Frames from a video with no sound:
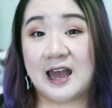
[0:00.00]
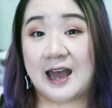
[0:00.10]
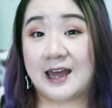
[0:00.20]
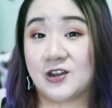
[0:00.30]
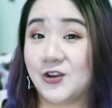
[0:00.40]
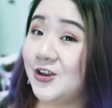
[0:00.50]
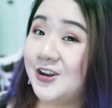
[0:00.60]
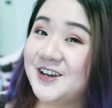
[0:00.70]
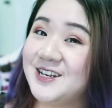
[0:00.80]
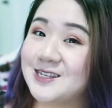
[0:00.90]
And who
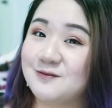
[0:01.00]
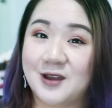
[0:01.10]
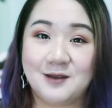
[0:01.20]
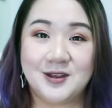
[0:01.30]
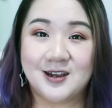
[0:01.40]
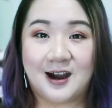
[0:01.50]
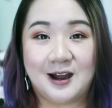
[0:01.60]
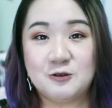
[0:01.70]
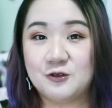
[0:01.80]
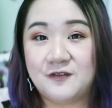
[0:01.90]
knows, maybe
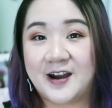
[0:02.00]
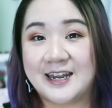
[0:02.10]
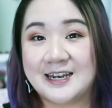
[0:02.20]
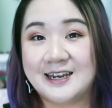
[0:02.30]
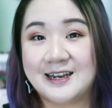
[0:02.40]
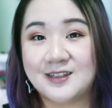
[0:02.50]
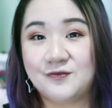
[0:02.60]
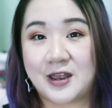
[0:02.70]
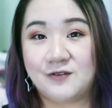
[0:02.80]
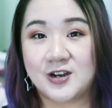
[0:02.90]
I will find another
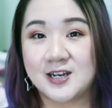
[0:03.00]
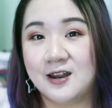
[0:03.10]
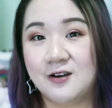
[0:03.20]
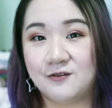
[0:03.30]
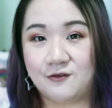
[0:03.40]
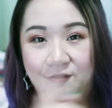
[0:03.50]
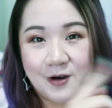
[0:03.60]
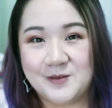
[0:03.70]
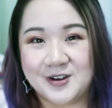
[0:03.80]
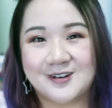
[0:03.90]
favorite
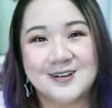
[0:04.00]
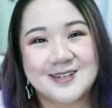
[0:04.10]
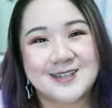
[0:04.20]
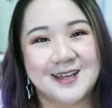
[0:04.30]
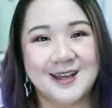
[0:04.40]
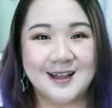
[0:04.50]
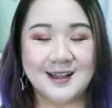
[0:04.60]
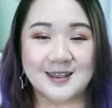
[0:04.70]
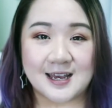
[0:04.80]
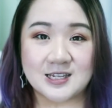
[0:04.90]
from yours.
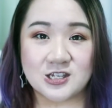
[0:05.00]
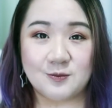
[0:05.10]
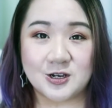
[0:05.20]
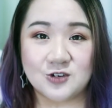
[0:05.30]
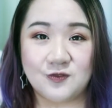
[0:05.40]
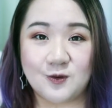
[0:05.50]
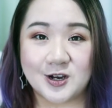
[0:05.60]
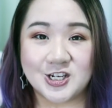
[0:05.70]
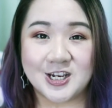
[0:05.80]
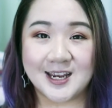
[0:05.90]
Thanks so much for
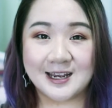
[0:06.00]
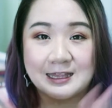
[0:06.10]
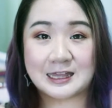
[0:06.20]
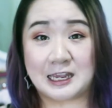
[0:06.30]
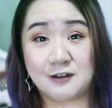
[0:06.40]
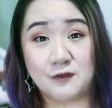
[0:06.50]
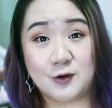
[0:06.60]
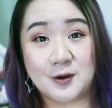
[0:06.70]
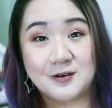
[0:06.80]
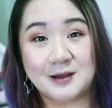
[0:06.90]
watching. Thank you
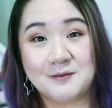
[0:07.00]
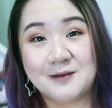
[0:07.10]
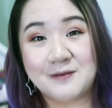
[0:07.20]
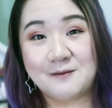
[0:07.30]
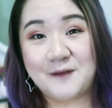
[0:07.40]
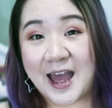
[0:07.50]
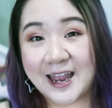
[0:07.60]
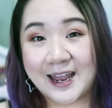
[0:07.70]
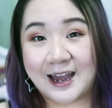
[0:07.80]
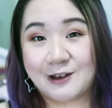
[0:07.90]
for welcoming me
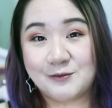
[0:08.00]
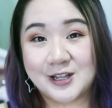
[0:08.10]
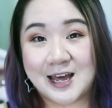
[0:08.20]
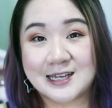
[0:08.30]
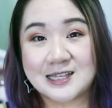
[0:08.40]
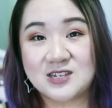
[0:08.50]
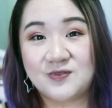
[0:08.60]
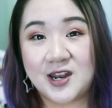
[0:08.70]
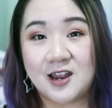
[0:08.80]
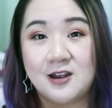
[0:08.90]
back. I hope you liked this
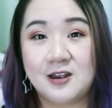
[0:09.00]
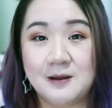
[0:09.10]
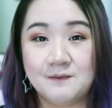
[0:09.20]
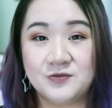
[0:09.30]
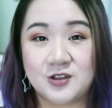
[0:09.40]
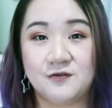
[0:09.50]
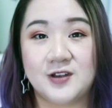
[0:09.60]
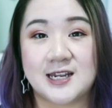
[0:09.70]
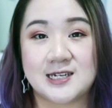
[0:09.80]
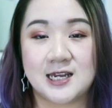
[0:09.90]
video. Don't
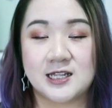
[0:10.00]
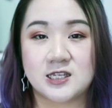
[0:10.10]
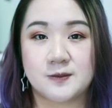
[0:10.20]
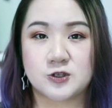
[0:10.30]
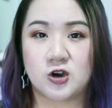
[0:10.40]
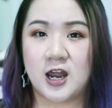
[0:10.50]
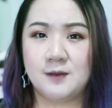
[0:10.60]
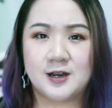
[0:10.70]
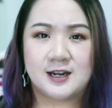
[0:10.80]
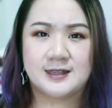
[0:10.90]
forget to hit
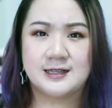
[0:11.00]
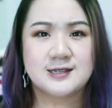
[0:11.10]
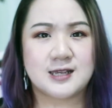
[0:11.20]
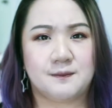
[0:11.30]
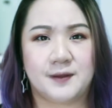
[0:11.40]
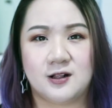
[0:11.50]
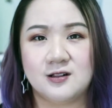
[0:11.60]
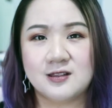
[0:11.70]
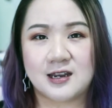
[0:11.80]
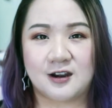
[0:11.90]
subscribe, and I think there's like a
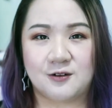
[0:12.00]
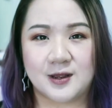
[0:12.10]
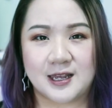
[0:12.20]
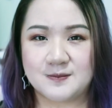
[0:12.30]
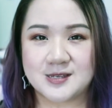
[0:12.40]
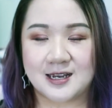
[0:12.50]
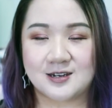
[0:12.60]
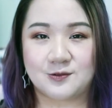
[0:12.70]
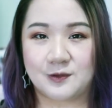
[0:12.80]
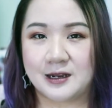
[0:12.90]
bell that everyone keeps
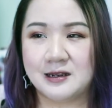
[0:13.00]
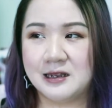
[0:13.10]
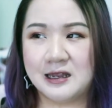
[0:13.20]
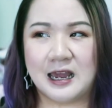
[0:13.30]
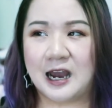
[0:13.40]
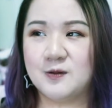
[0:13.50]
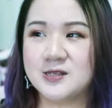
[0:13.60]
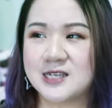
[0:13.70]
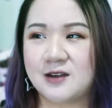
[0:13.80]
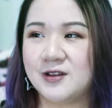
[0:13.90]
saying to ring. I
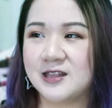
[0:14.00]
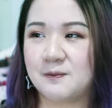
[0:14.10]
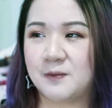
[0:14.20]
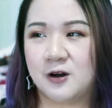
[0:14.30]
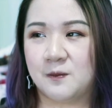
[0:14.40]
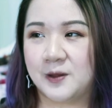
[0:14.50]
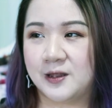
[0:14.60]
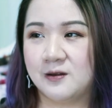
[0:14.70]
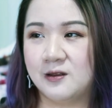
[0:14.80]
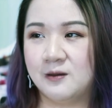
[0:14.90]
would say ring that bell,
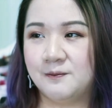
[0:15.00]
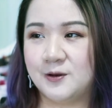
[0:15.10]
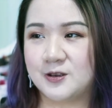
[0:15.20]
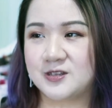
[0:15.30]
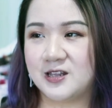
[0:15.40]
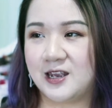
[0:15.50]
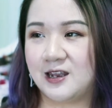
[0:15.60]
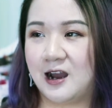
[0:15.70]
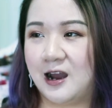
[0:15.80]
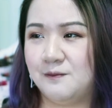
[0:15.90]
but
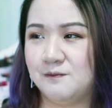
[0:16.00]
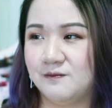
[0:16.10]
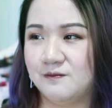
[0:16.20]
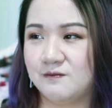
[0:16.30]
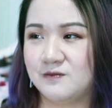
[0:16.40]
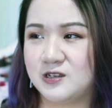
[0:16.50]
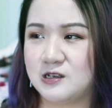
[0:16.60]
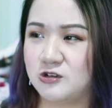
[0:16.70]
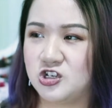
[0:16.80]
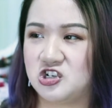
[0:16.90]
personally I'm
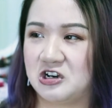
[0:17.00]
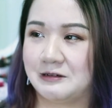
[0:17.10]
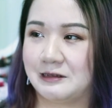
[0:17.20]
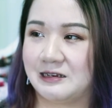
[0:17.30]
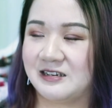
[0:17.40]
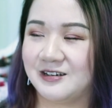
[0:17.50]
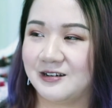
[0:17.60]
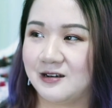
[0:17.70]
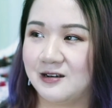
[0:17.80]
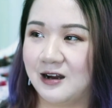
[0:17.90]
still struggling
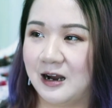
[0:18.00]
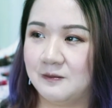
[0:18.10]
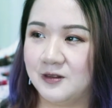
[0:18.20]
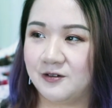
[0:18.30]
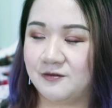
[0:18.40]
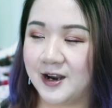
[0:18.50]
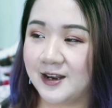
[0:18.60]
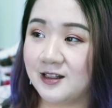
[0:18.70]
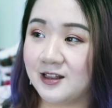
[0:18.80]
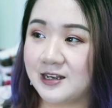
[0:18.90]
to upload
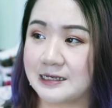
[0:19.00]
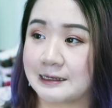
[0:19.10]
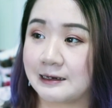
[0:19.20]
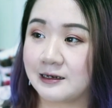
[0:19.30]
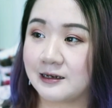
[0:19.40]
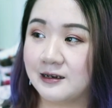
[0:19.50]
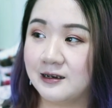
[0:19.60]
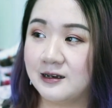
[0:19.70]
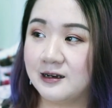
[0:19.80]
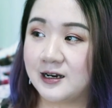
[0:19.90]
regularly, so
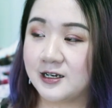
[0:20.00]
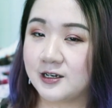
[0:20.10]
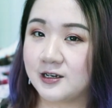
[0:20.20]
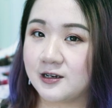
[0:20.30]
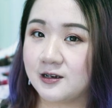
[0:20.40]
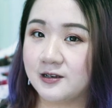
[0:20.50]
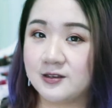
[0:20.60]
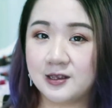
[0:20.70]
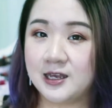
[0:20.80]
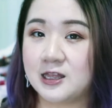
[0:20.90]
I don't know.
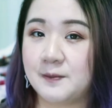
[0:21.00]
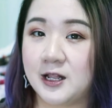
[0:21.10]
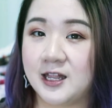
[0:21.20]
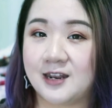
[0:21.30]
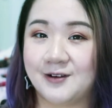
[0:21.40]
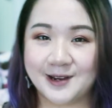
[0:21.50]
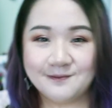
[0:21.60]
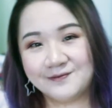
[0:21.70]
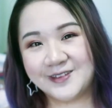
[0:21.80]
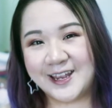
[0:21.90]
Hit the bell anyway,
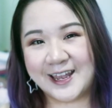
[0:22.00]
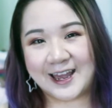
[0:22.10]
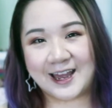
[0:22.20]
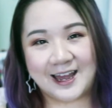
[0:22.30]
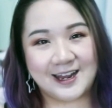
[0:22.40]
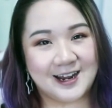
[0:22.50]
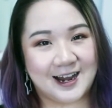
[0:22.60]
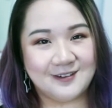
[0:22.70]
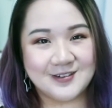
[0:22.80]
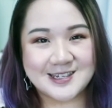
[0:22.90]
and
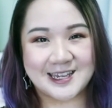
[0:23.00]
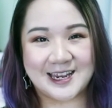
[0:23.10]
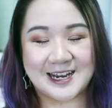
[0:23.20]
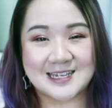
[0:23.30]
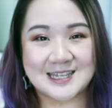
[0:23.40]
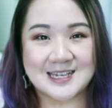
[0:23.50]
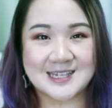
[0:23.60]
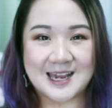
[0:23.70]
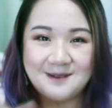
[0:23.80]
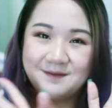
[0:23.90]
I will see you guys
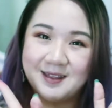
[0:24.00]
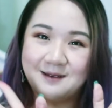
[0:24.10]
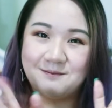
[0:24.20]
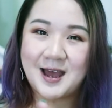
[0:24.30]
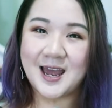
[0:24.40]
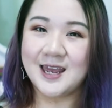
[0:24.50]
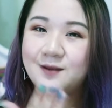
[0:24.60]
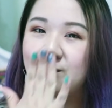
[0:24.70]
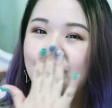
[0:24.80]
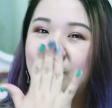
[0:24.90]
next time. Bye!
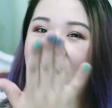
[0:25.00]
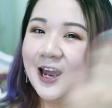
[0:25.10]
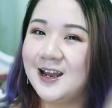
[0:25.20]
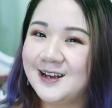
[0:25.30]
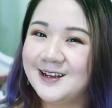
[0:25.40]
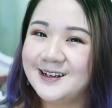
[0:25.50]
Mwah.